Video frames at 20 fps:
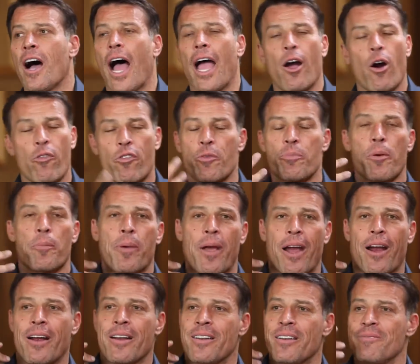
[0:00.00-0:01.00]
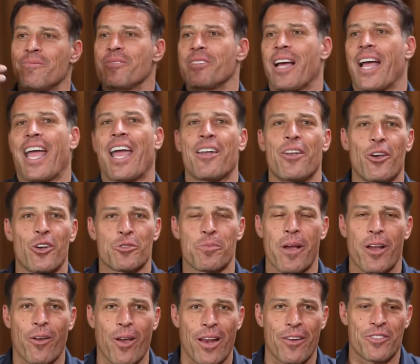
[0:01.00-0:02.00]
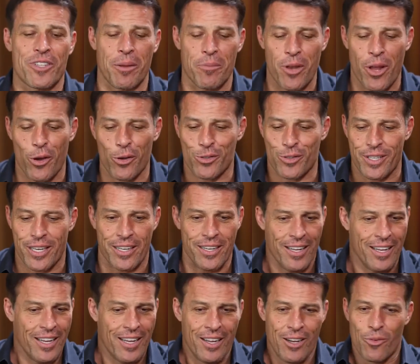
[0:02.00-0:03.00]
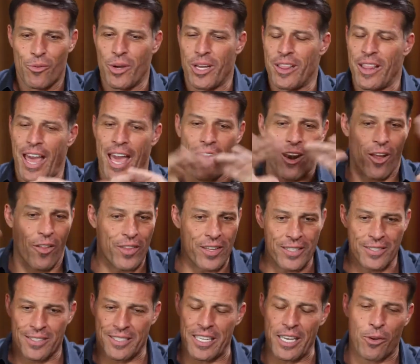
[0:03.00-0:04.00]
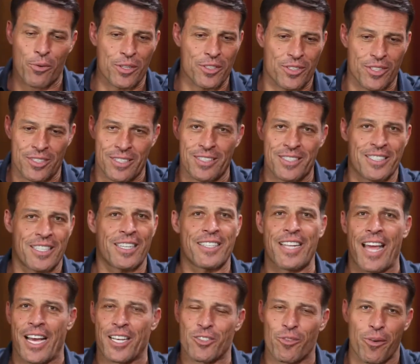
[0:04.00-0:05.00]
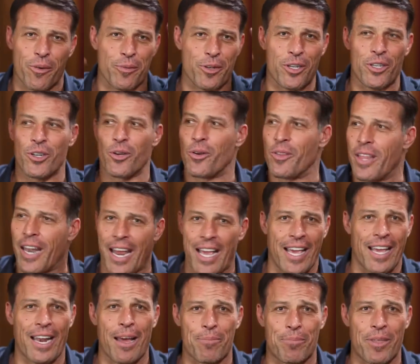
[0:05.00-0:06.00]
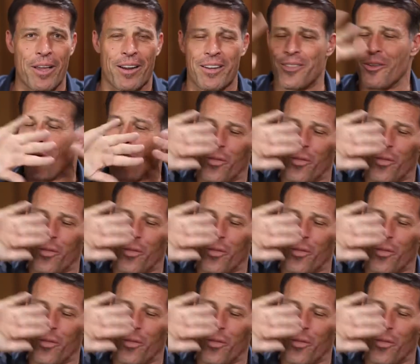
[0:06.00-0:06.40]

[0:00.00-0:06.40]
I over-prepare, and Diane knows, my creative team knows, that we lay out all these sequences and syntax of what I'm gonna do, and then I get up there and the